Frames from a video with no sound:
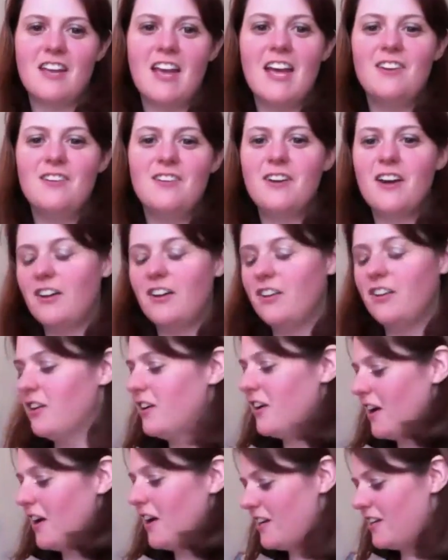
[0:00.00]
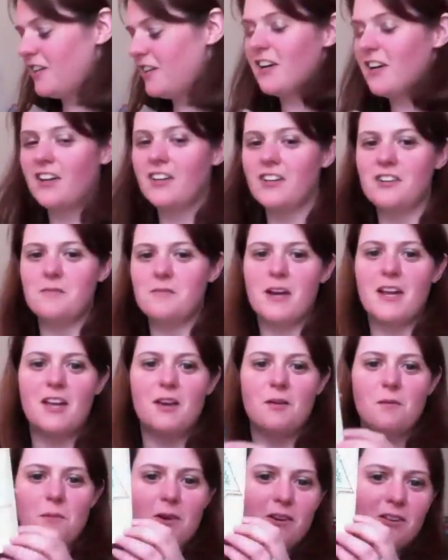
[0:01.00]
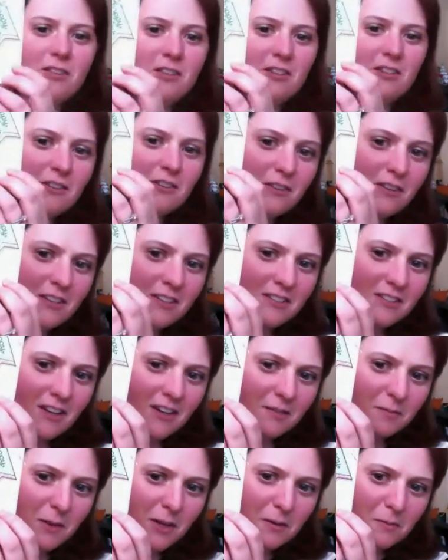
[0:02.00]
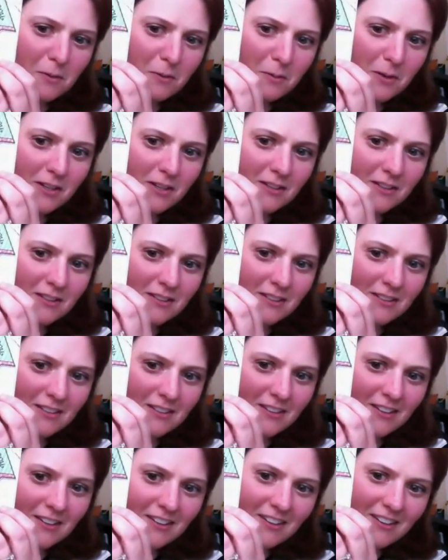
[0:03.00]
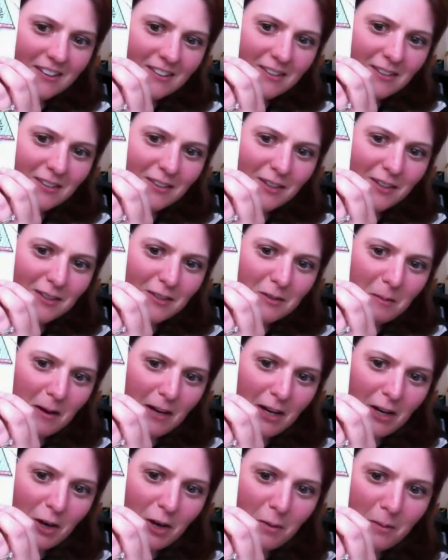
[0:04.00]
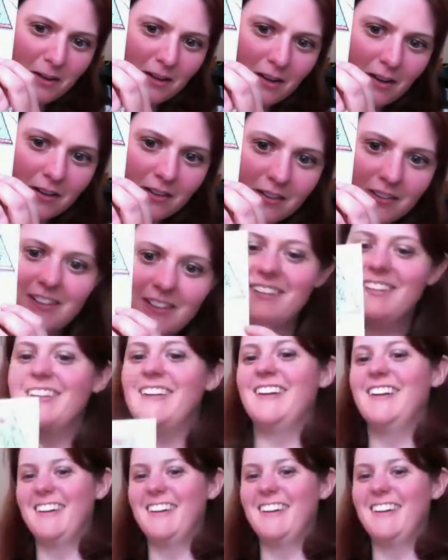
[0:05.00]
And you colored. I did color my hippo too. He's not paper piece. So those are my Copic coloring.